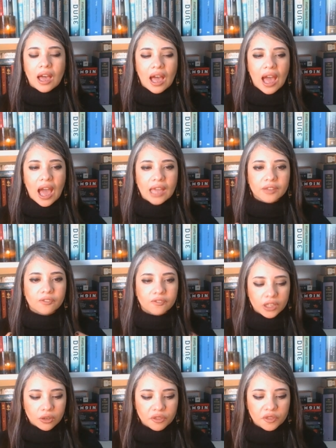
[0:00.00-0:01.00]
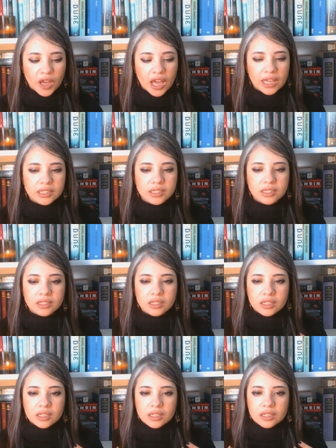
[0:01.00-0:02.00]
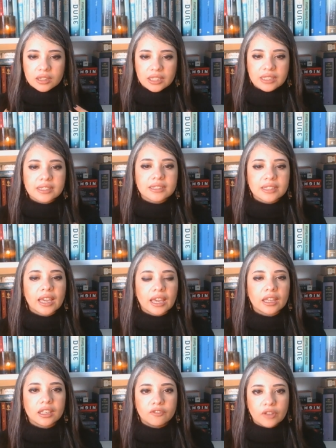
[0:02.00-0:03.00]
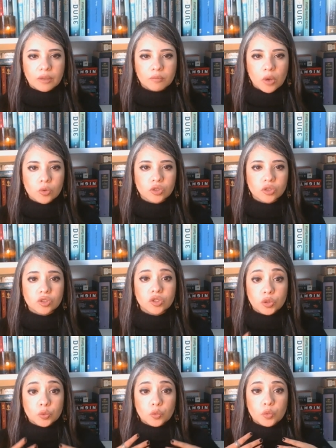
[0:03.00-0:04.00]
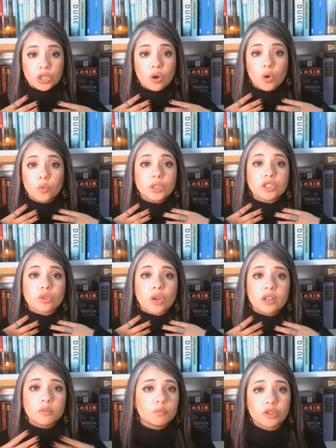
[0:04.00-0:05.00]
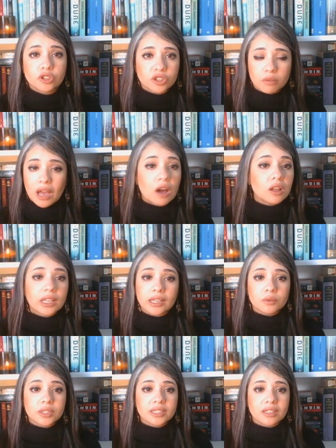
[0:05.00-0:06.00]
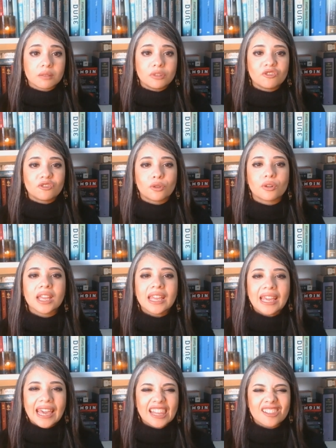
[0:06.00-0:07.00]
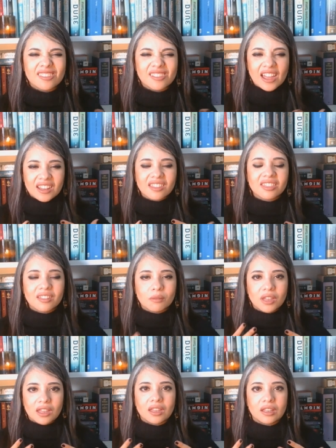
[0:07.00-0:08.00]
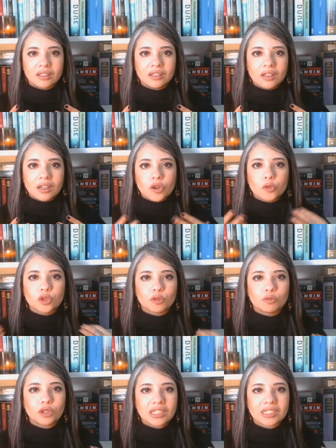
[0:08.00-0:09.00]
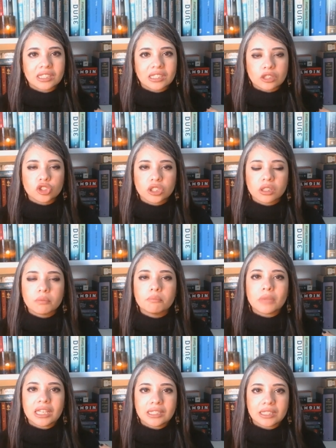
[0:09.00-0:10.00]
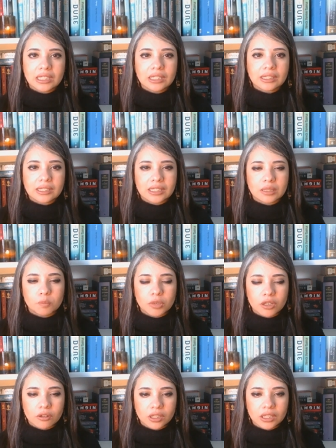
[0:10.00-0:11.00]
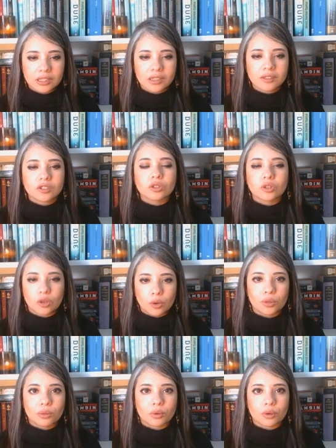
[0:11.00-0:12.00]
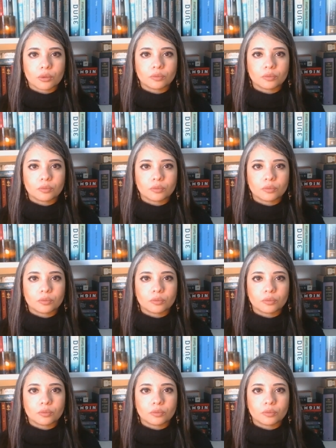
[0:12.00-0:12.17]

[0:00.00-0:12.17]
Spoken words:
I feel that these negative emotions, we always try to push them out, like I was saying before, and letting them in would be such an amazing experience to go through.